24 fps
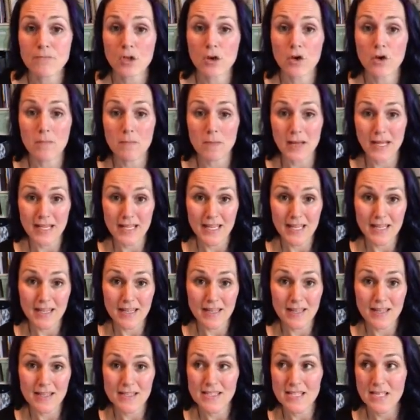on my
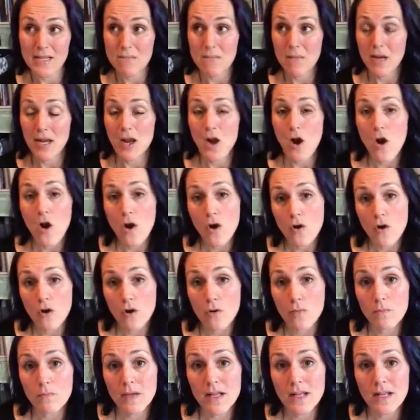kids, in my
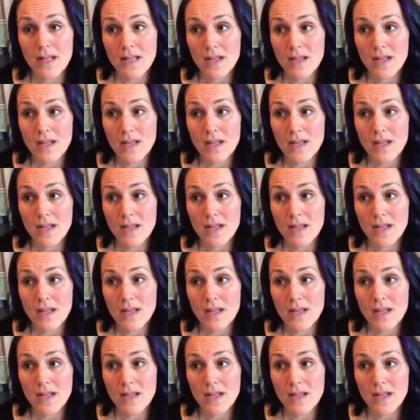home,